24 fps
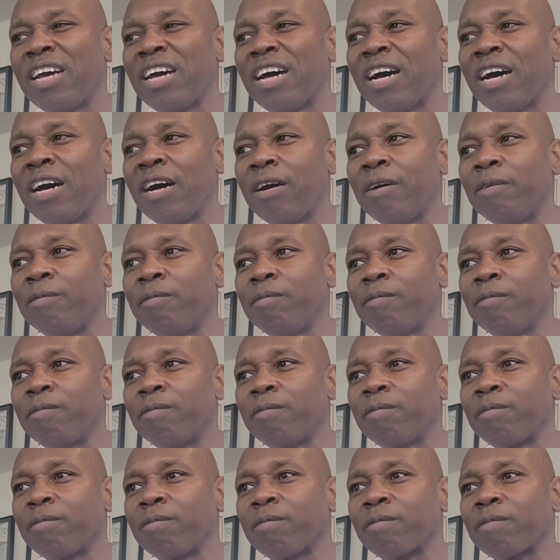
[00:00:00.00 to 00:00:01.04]
um,
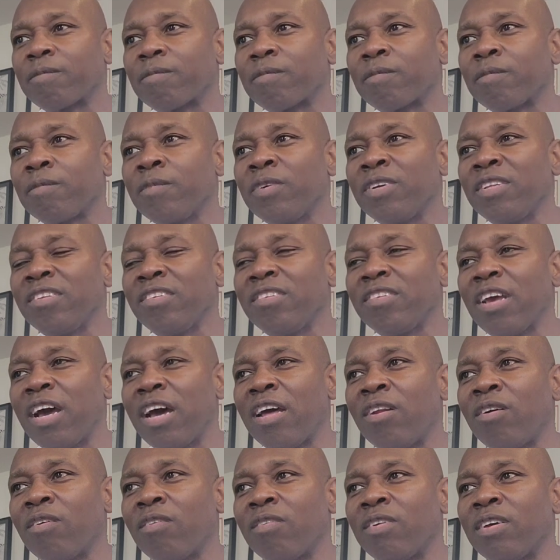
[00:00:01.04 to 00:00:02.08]
wouldn't say I
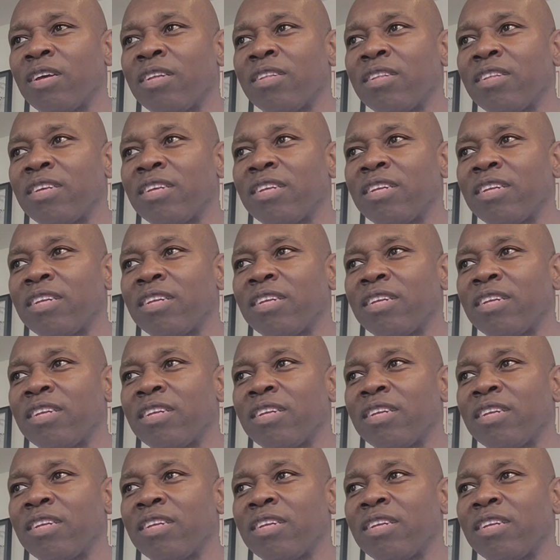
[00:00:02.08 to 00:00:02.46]
don't. It,